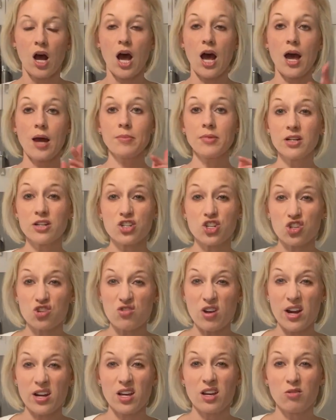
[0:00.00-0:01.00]
I'm gonna
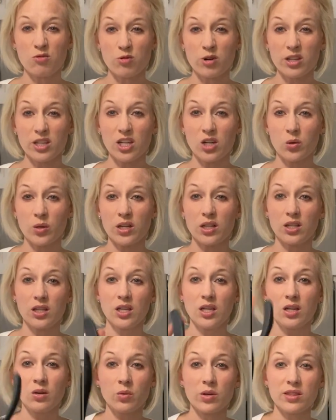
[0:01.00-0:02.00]
shred it really
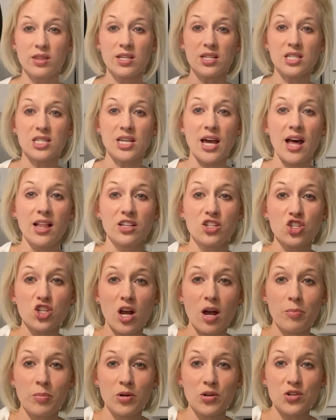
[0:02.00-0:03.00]
quickly with these salad
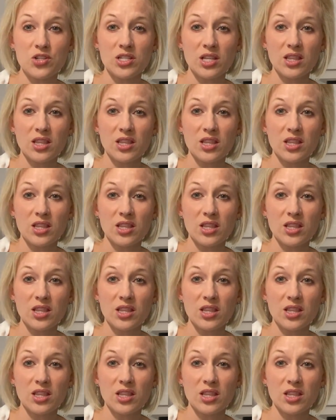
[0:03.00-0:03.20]
choppers.